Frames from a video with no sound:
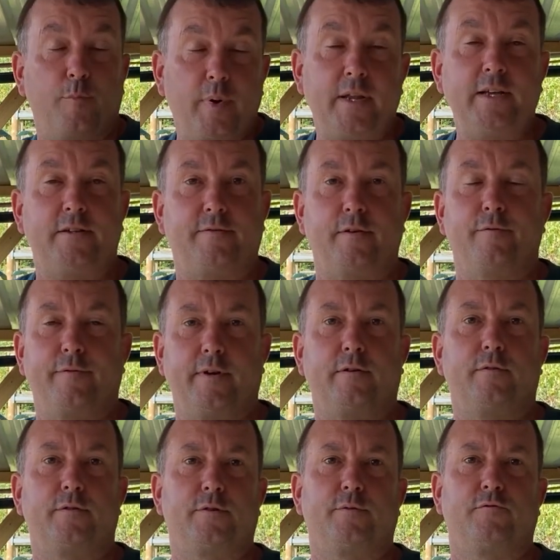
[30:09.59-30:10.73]
please feel free
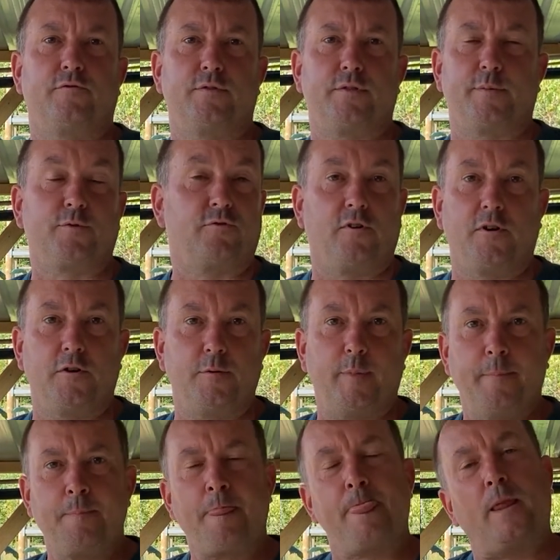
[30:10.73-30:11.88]
to subscribe.
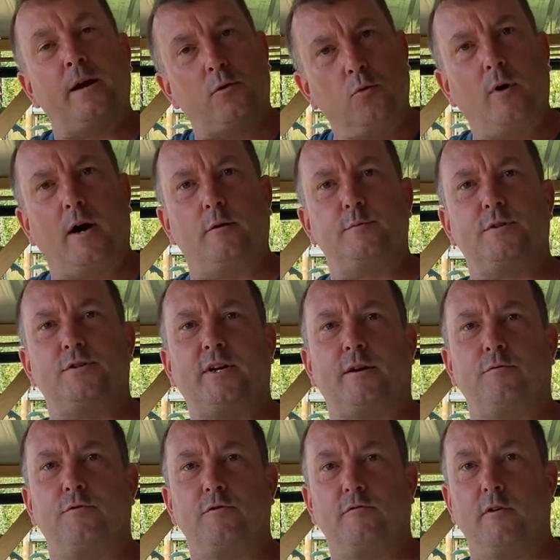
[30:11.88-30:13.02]
It all helps the
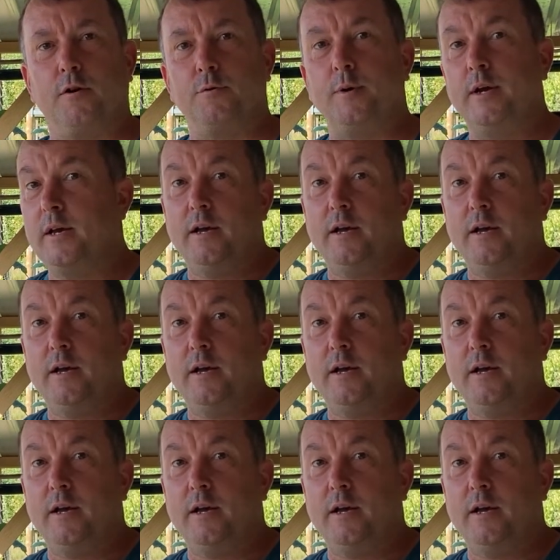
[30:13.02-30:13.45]
channel to grow.